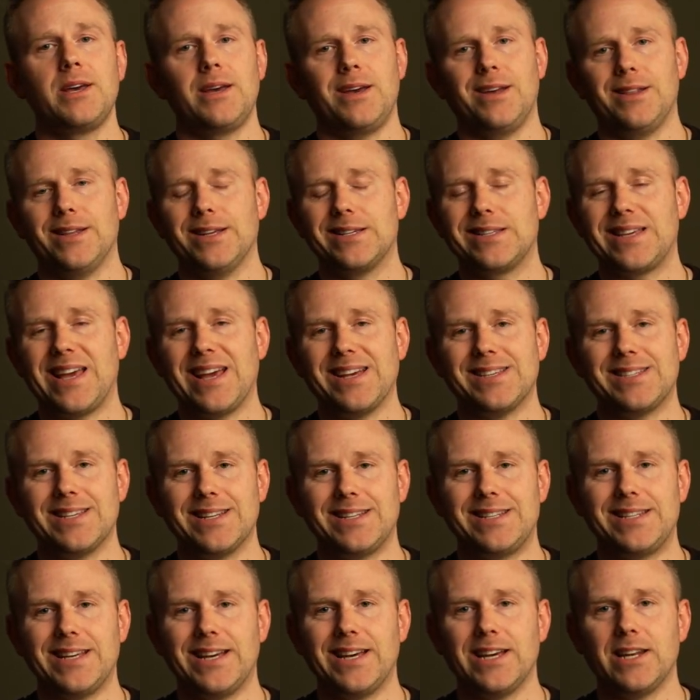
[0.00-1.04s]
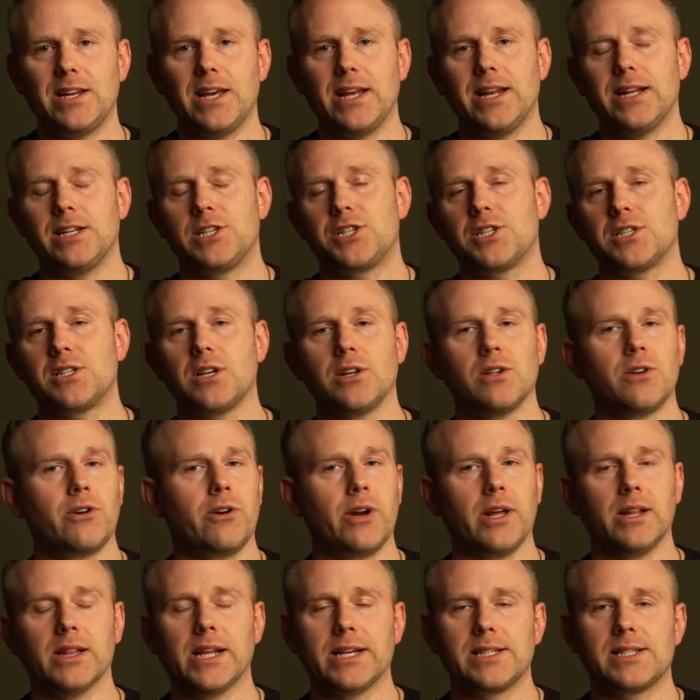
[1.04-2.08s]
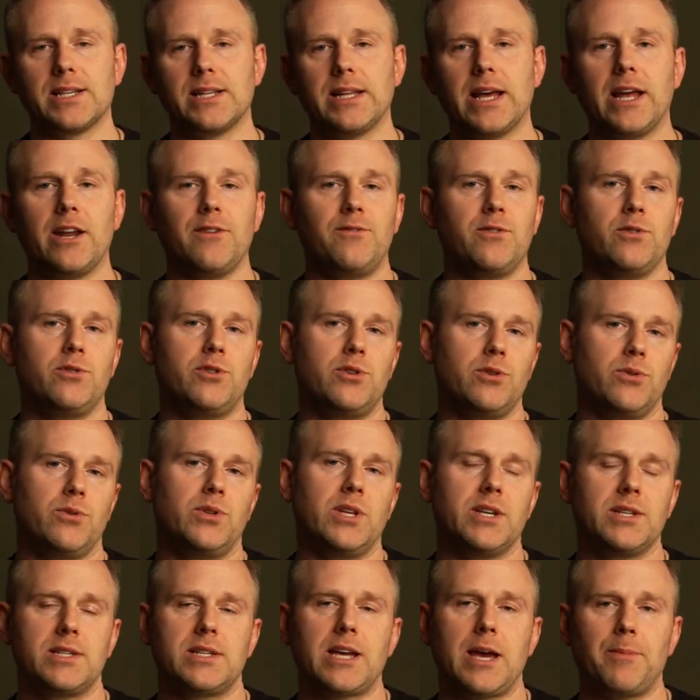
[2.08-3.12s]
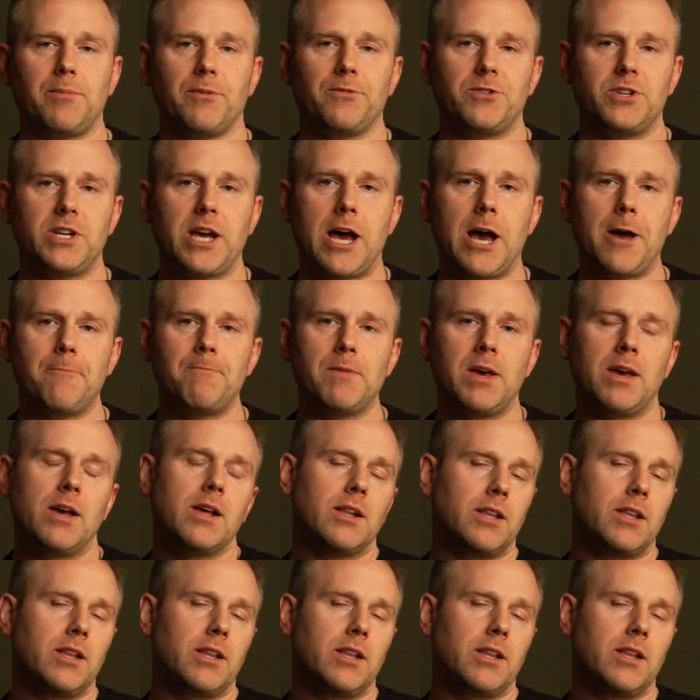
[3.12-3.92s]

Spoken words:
In this case, it did, and it's just a learning lesson that if you do this type of shot,